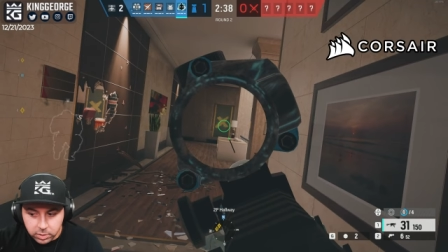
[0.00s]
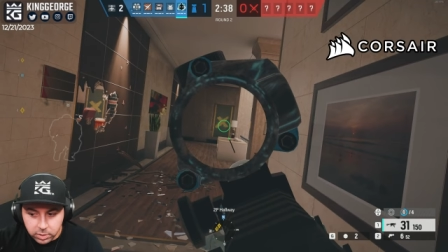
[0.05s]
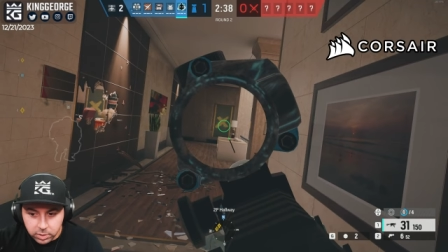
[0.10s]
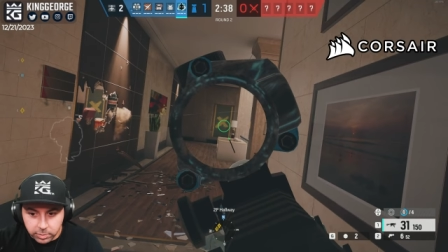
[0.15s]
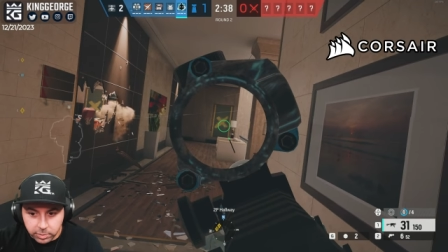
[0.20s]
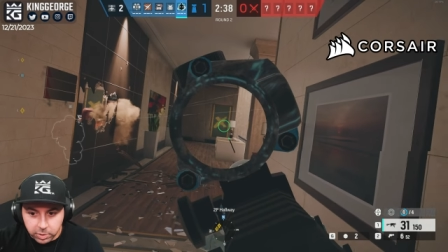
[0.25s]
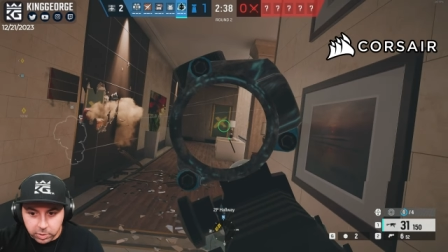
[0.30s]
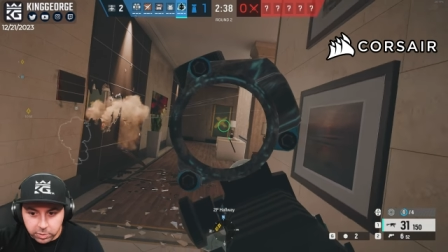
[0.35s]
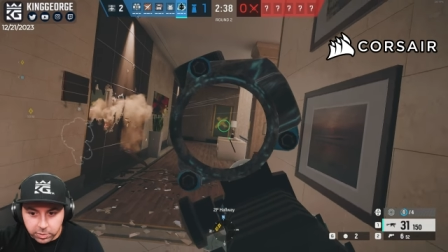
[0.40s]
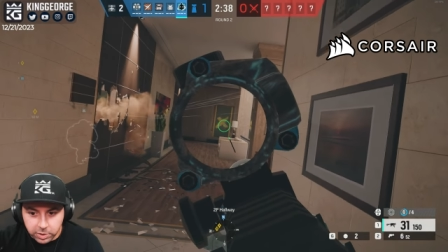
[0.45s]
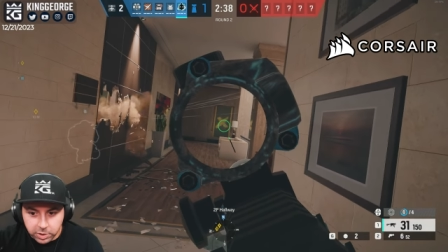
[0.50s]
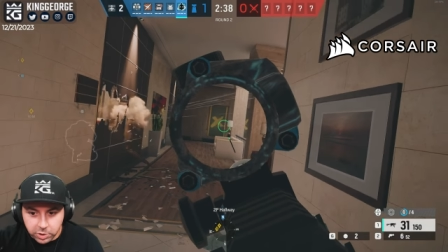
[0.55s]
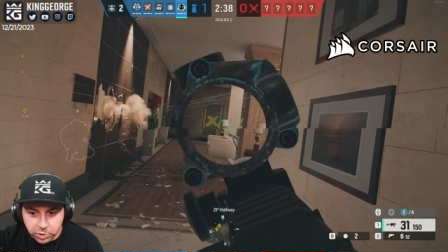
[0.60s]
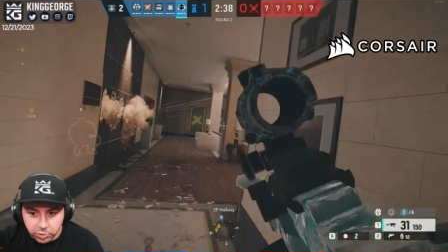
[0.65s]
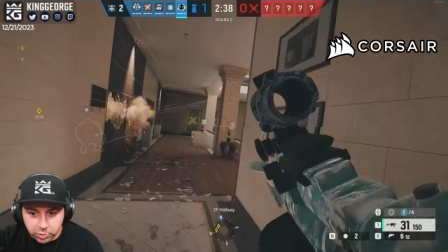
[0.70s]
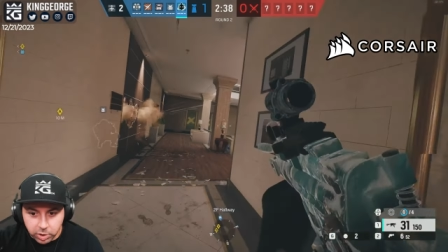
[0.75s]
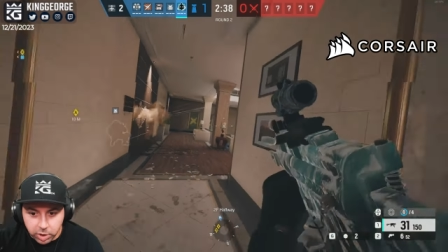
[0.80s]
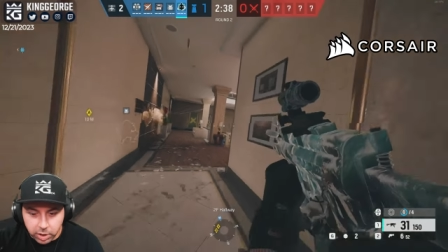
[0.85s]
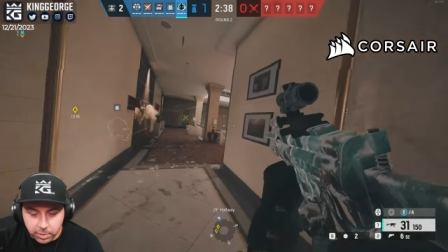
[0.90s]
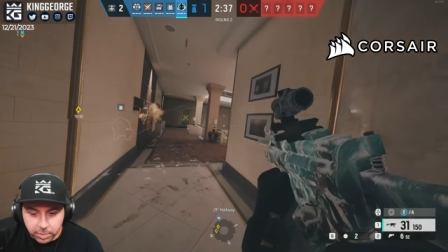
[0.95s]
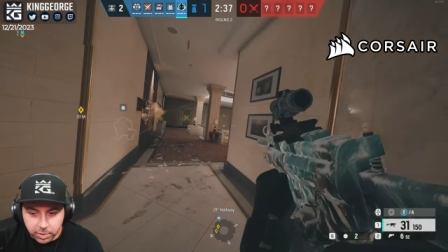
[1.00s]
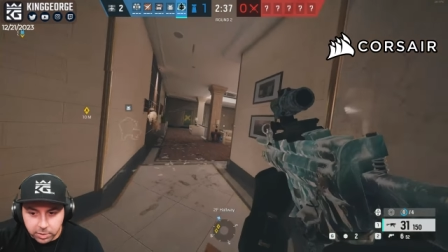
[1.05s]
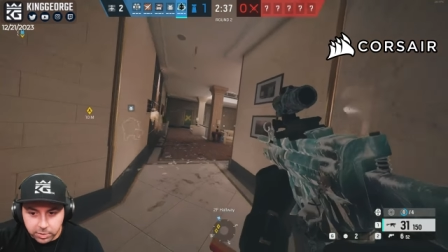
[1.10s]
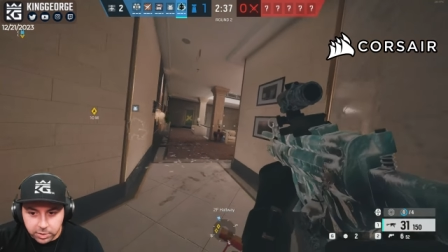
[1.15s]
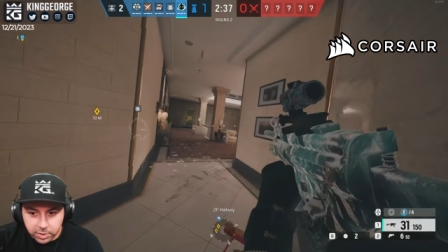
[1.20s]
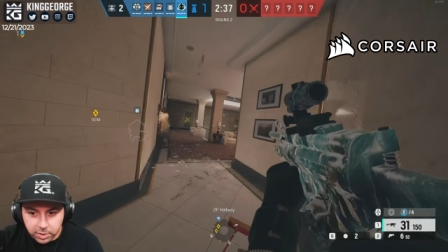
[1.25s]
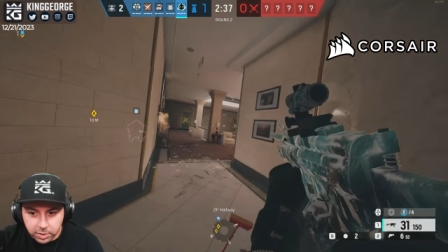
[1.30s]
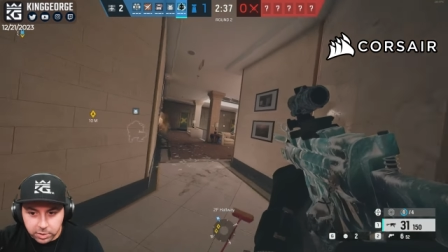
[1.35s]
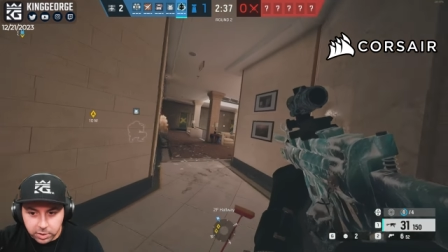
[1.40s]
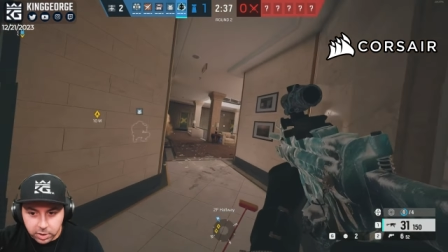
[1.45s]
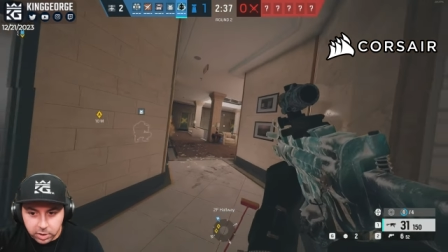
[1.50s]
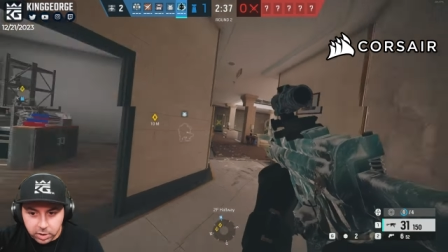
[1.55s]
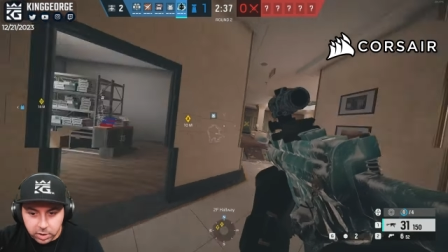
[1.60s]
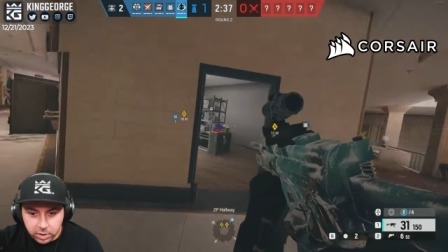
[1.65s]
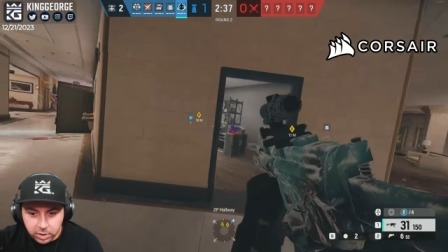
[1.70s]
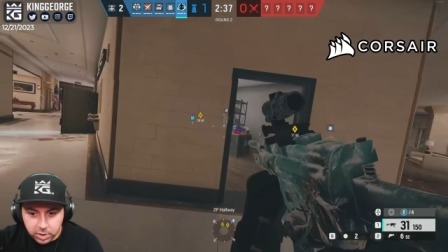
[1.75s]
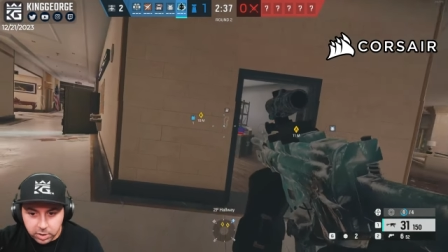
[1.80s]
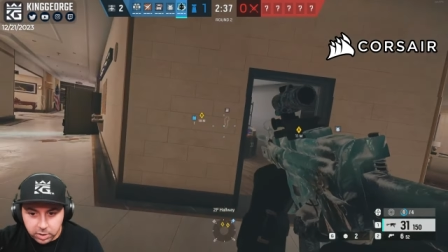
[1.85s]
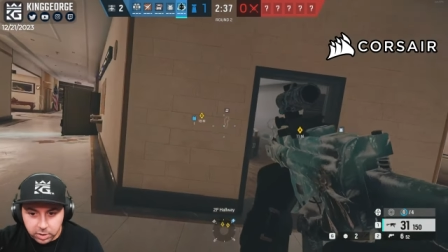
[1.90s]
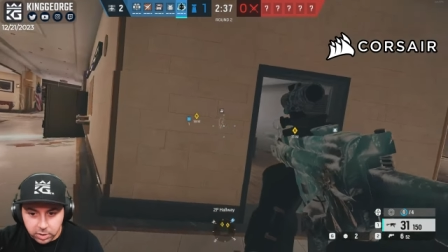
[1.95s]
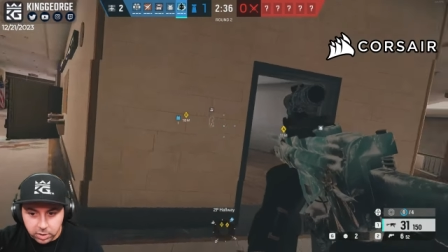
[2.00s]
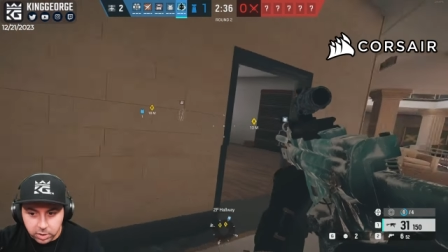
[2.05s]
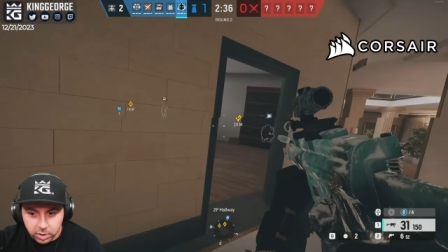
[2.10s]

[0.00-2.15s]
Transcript: Let me know when they drop up there, Doc, and